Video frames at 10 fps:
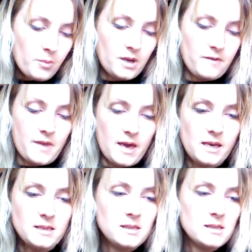But if there
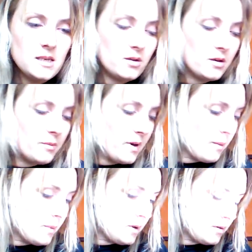is a secret
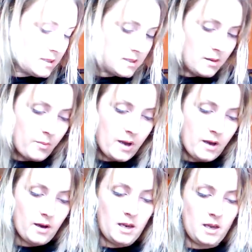compartment on it
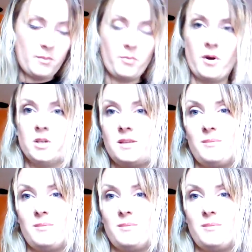somewhere hiding a brush,